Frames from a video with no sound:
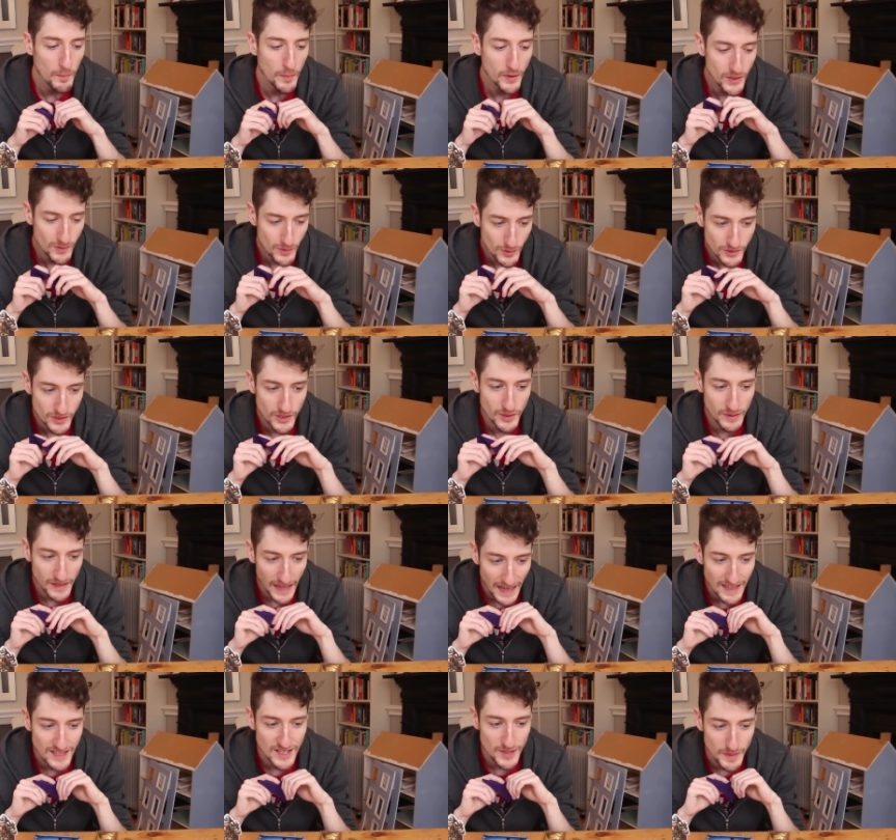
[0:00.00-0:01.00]
but you also
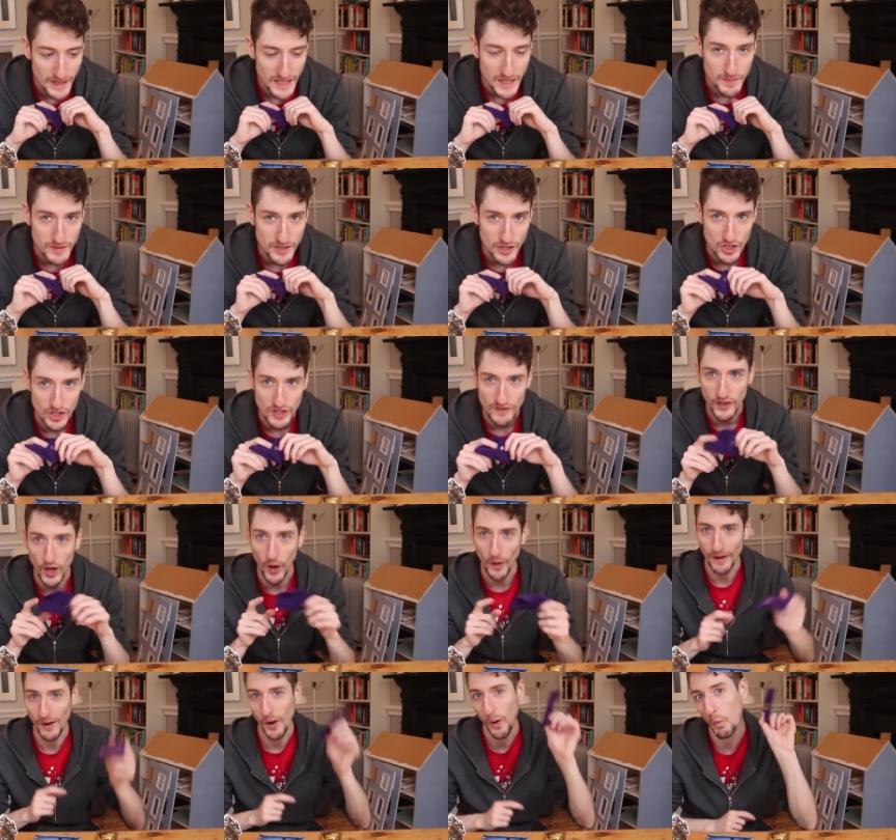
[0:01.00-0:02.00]
get to be in the position of
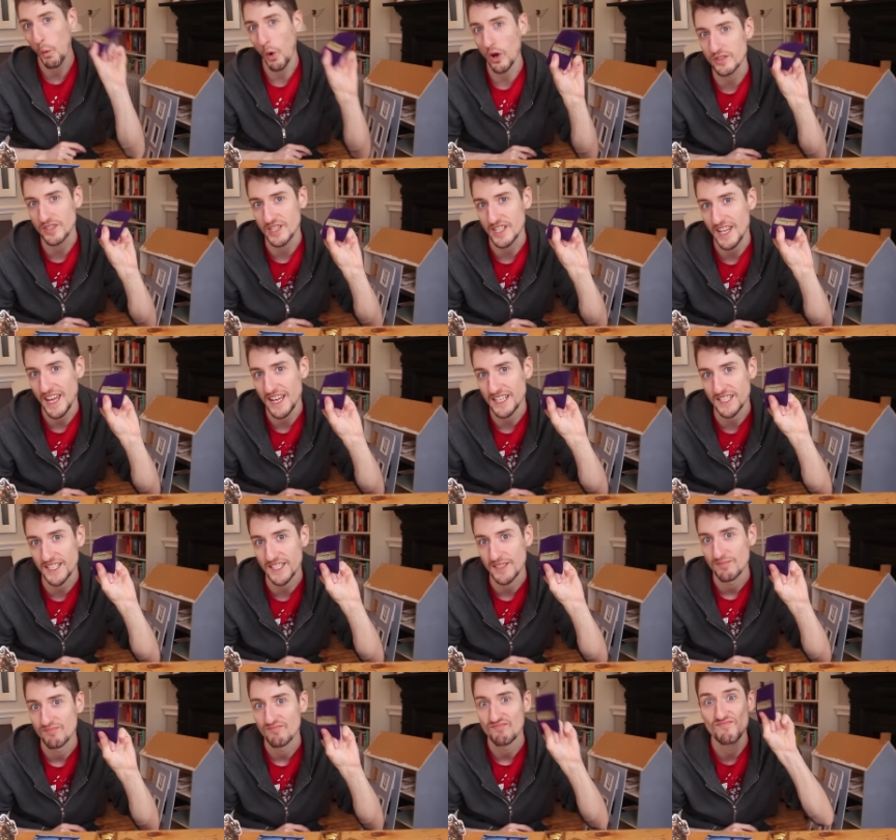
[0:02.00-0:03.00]
going, What's in
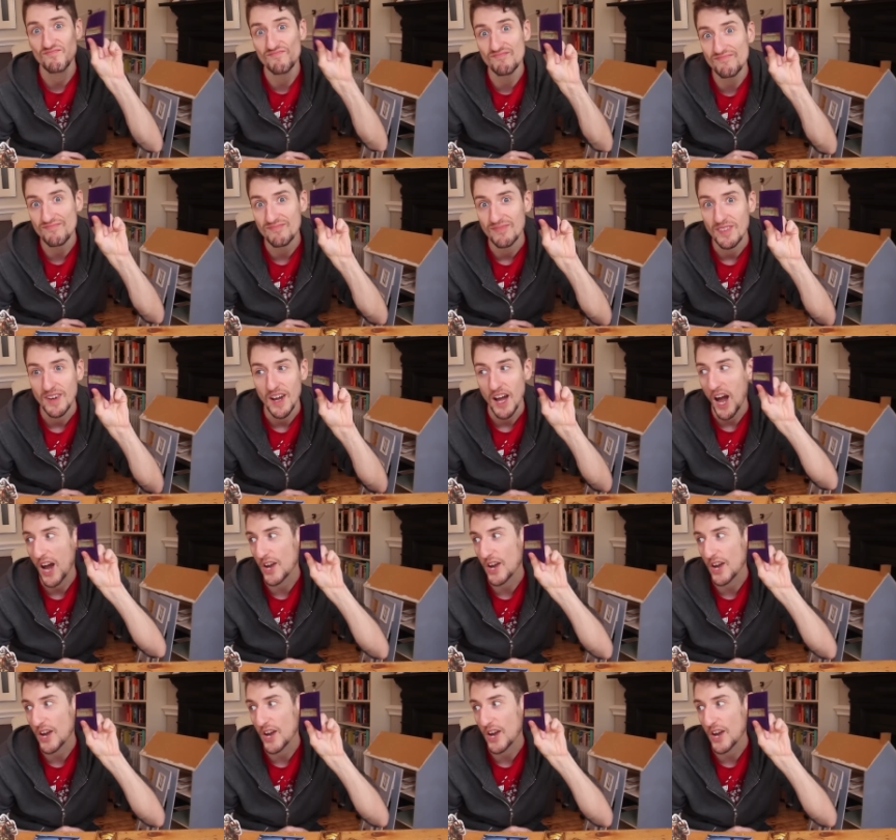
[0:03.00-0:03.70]
this? Hmm?